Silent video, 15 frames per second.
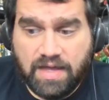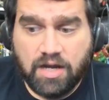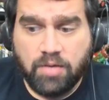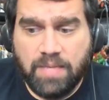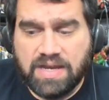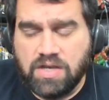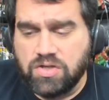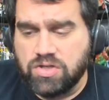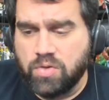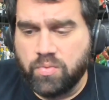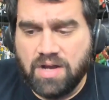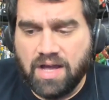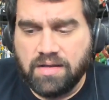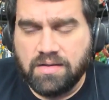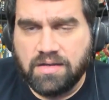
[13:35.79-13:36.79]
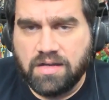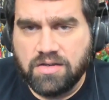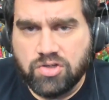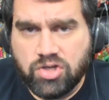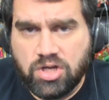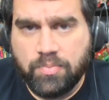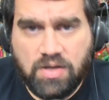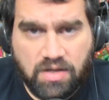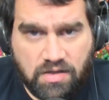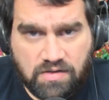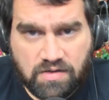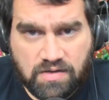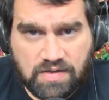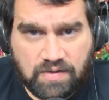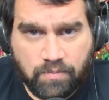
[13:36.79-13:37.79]
that are making sure we're not
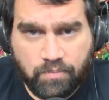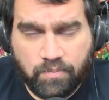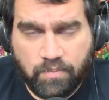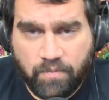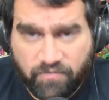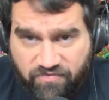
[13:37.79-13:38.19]
contributing to this